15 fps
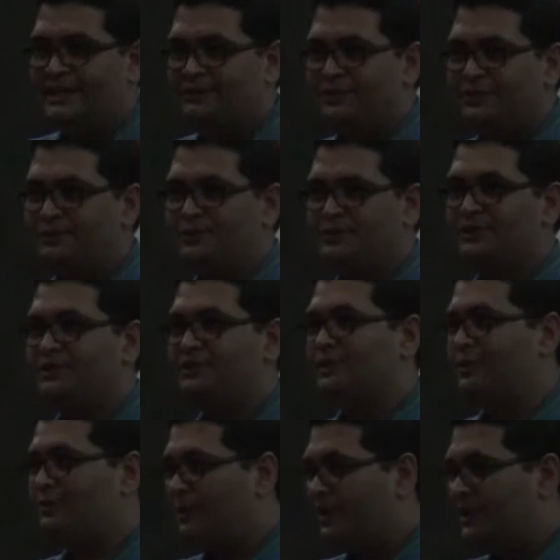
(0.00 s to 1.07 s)
your users
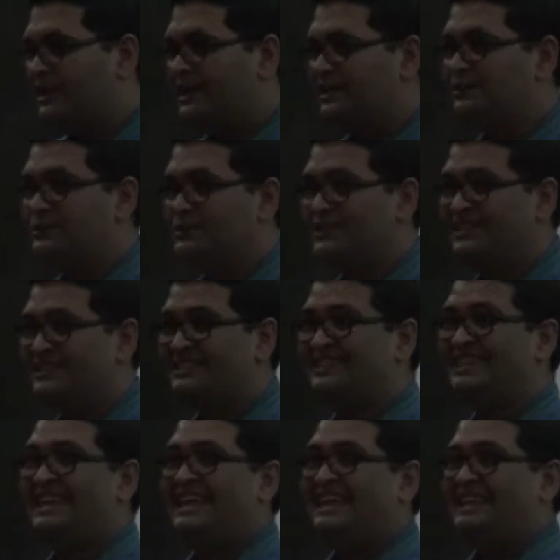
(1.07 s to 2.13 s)
or monetize users,
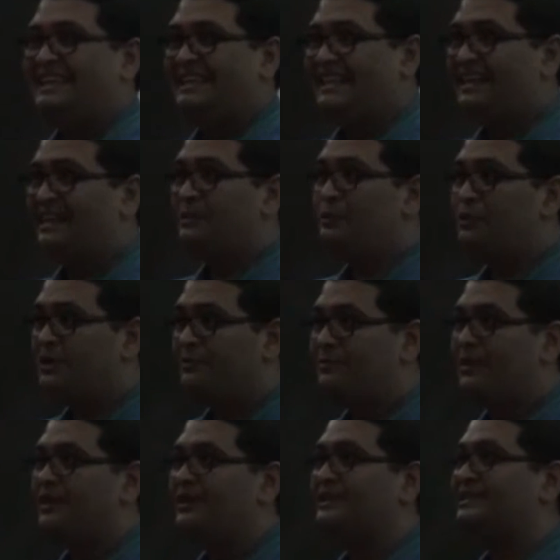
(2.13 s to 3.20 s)
there are Google
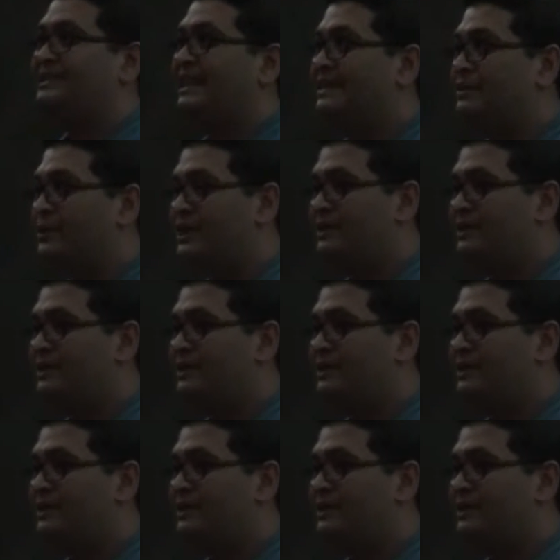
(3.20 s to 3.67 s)
products that you